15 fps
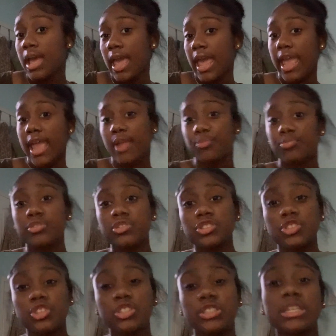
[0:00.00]
And Prince
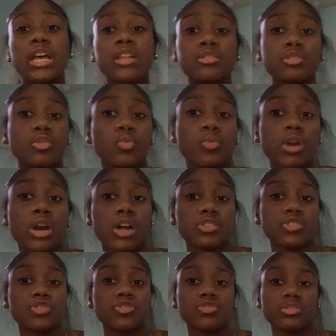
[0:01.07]
just sat there and
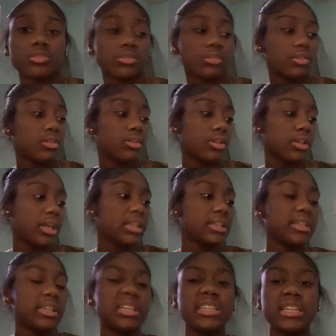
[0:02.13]
watched and
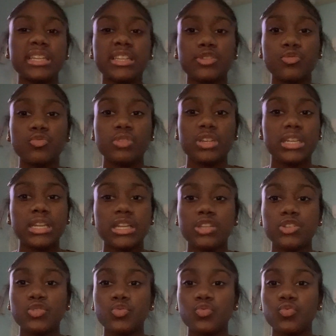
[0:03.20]
he did do he didn't
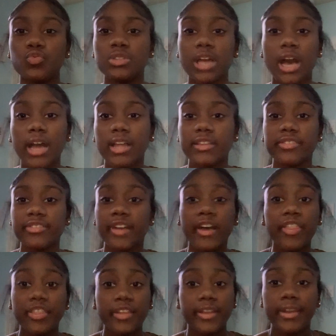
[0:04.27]
do not
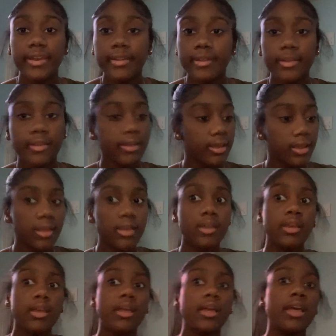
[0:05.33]
nothing.
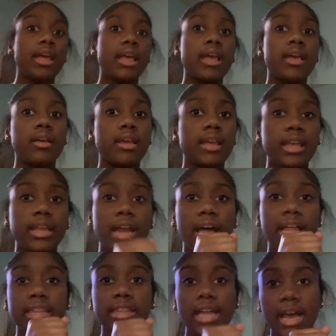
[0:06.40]
And I
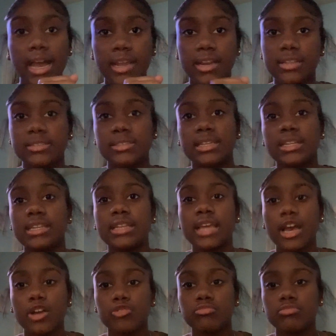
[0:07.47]
lied and said he'd
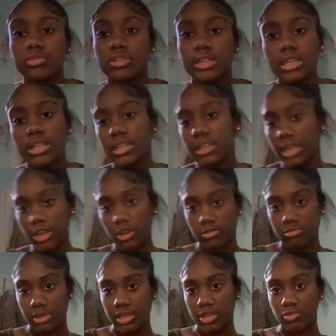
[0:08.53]
help, and he didn't help.
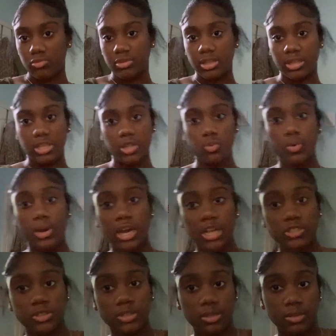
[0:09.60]
He didn't do nothing. He watched.